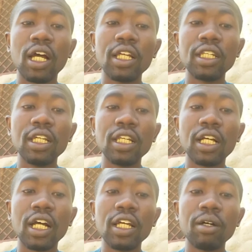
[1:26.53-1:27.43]
And
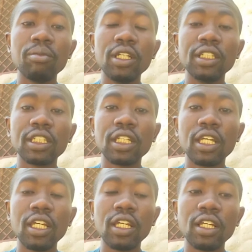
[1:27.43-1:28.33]
then Kaya means
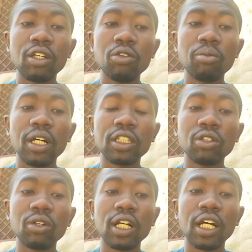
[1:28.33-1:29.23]
king. You
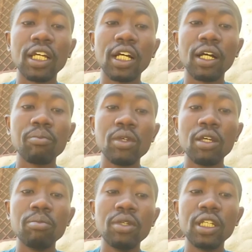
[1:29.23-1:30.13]
must know Kaya
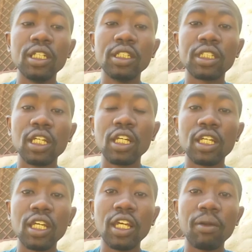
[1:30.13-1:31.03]
means
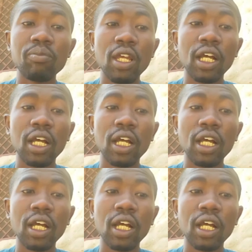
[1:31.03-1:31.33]
king.